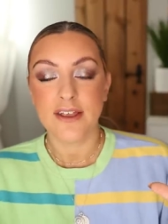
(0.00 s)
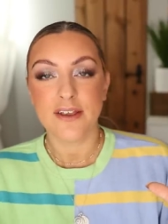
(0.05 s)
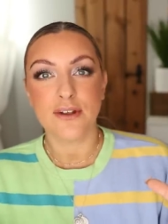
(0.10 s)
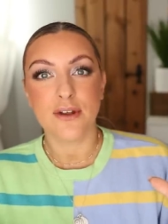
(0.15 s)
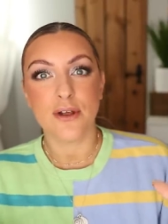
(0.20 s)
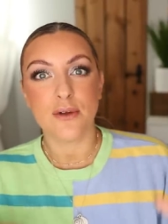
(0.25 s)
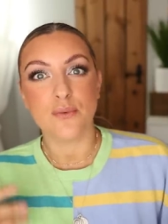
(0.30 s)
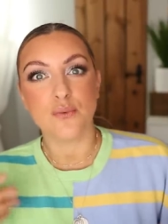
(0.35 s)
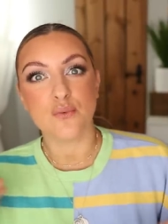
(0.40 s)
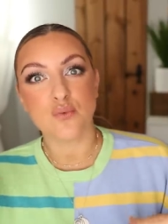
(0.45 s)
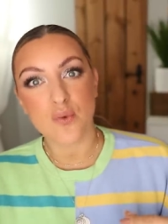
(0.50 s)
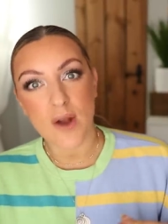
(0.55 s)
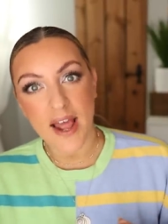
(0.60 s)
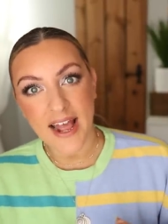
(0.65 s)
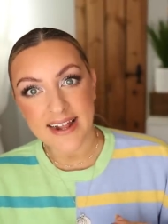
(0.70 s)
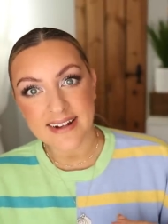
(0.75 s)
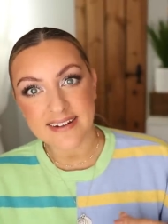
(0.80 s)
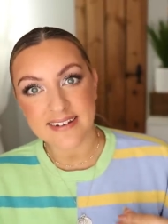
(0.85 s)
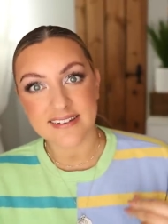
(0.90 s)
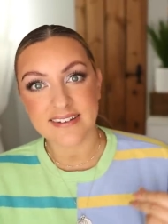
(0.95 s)
you know
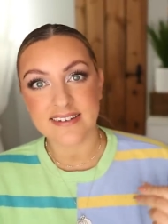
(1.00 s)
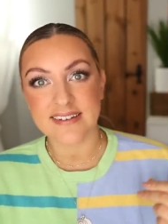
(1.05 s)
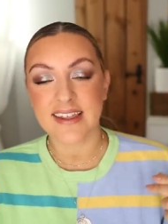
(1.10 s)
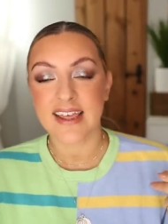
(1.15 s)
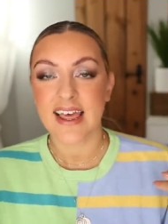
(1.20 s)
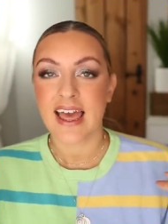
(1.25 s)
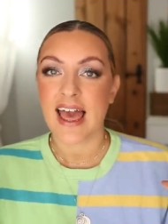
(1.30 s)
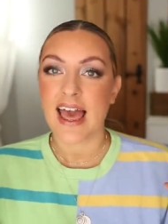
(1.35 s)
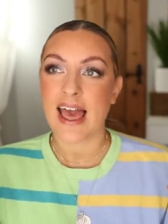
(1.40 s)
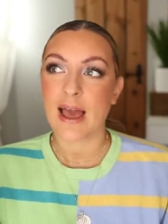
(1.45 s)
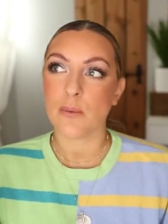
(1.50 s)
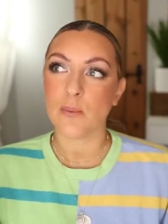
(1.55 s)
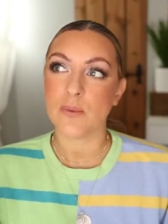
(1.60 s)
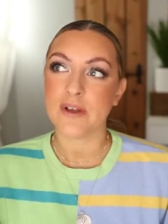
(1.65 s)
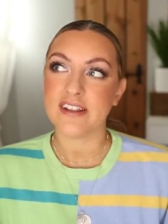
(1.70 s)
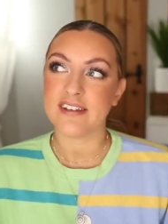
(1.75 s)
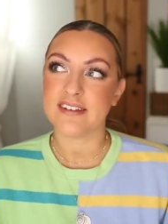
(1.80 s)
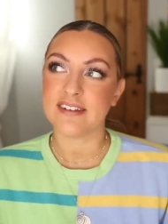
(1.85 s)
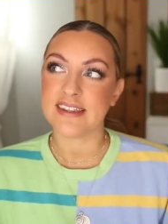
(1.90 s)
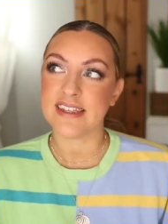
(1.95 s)
reds, and
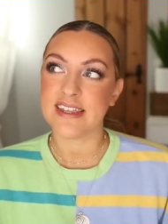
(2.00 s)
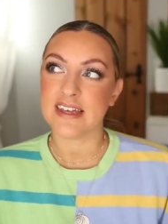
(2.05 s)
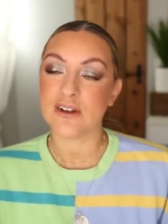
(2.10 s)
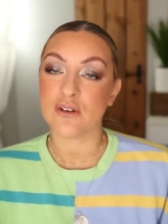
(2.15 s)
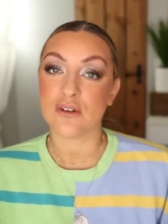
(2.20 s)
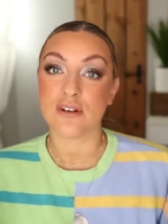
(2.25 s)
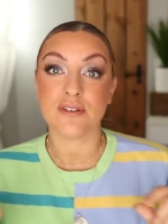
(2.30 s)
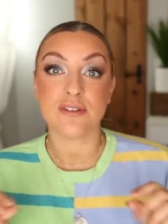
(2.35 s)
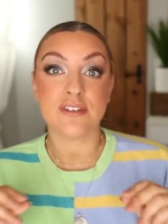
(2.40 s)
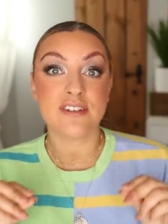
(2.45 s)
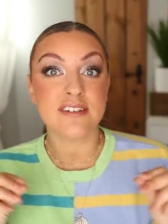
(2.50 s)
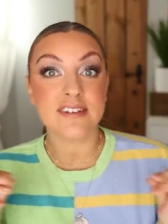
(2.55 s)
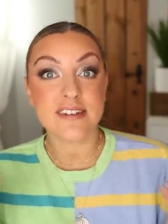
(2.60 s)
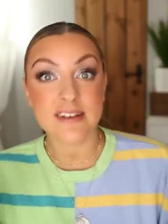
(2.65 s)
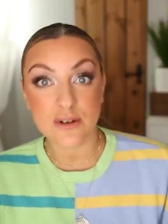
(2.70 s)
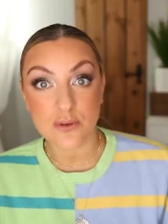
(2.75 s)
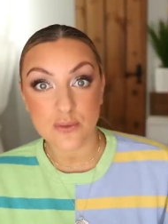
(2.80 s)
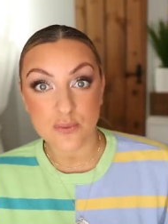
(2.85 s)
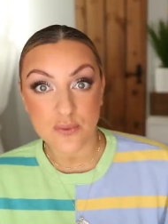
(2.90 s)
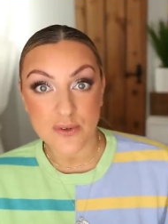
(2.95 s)
we see a lot of
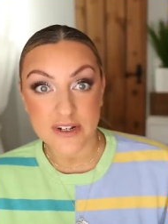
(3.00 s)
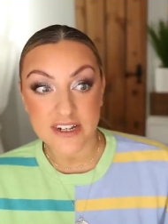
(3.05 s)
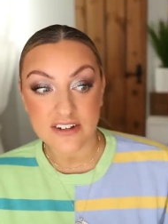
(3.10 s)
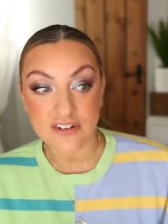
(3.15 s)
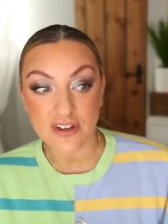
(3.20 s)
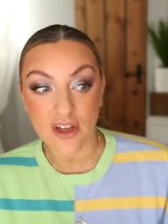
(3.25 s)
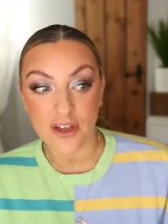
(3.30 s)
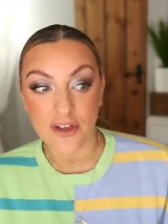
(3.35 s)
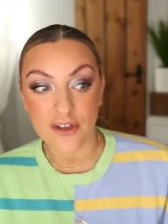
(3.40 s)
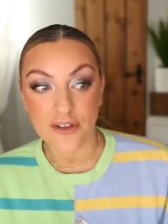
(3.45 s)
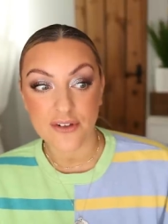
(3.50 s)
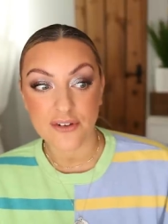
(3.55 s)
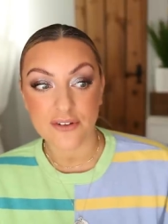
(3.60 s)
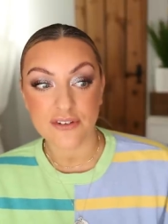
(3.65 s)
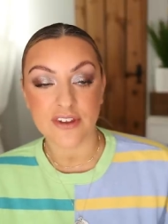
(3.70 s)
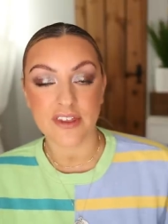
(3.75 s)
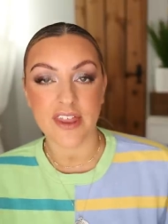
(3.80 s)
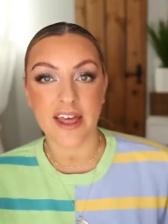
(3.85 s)
silvery tones.